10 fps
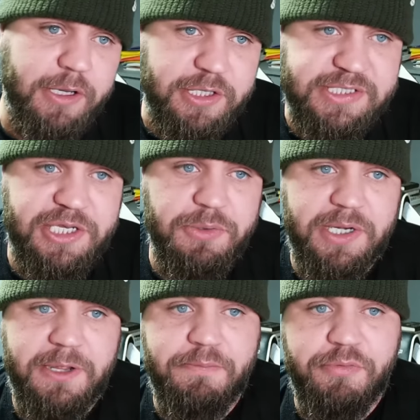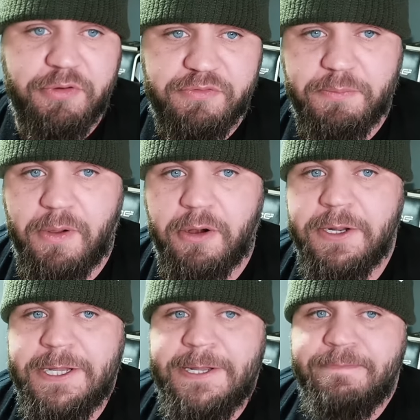and continually improved upon.
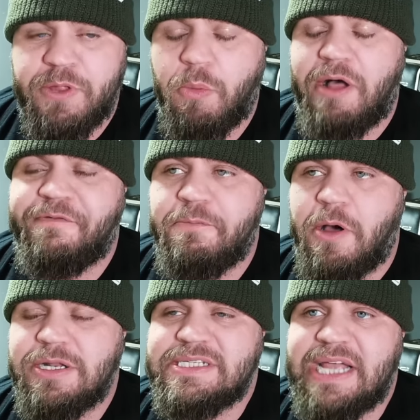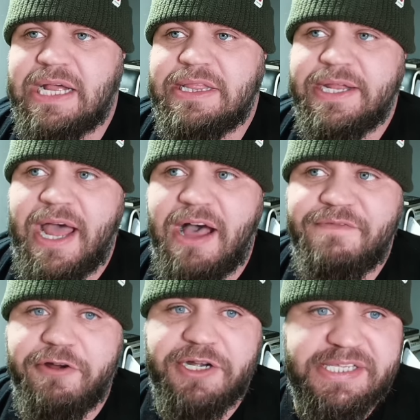And while football and cycling are
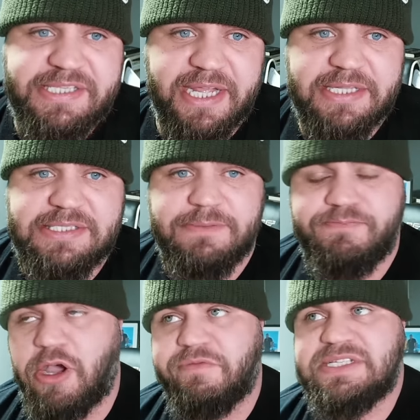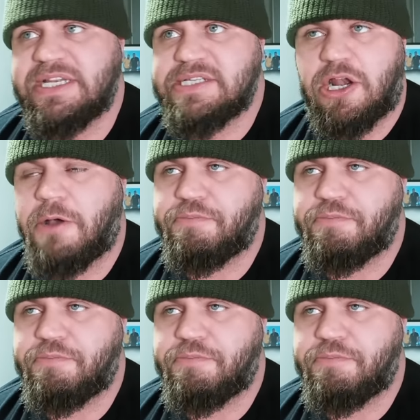very distinct, obviously there's a lot of